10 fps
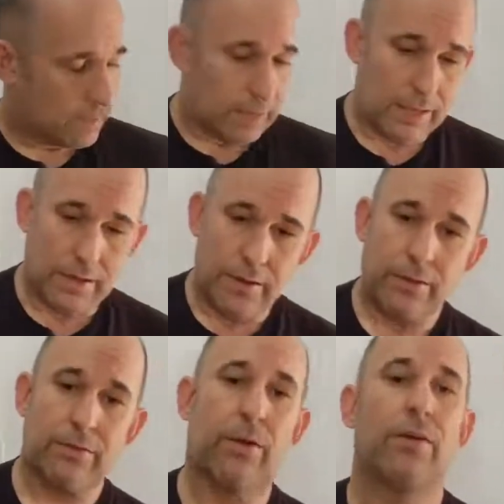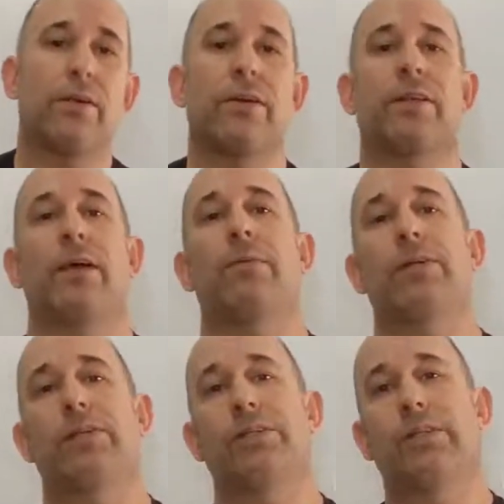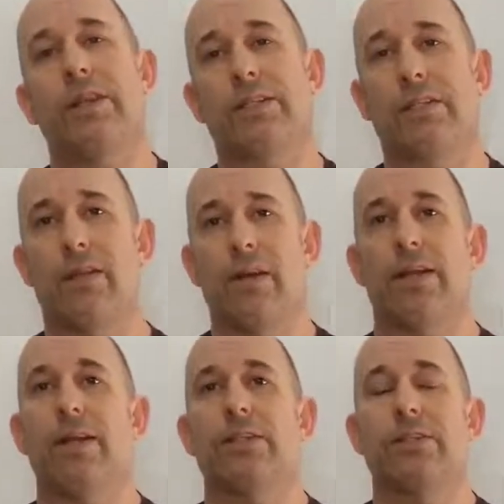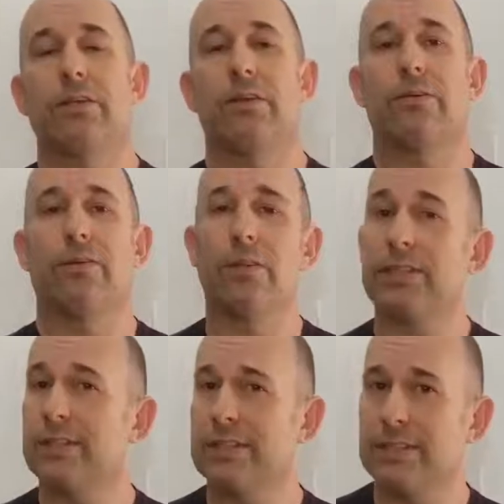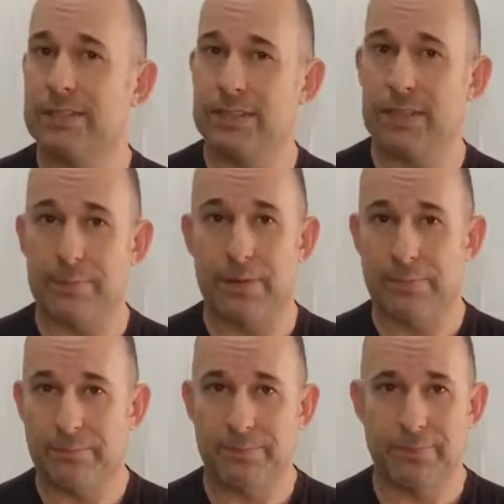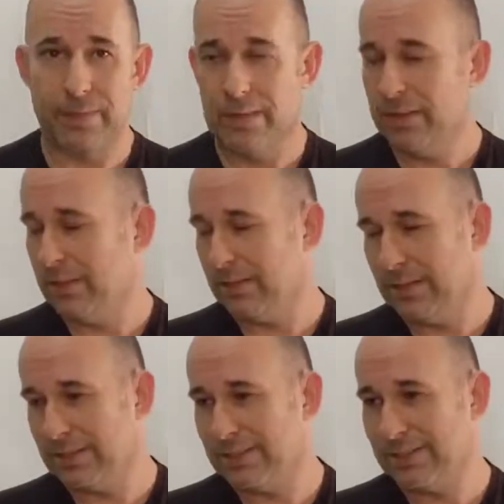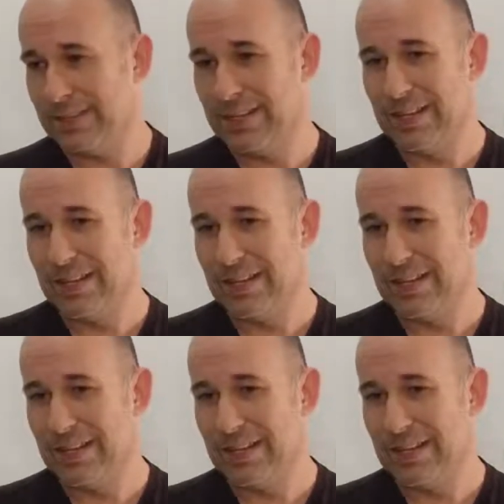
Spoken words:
Okay, another art that we stress a lot is Russian Systema. This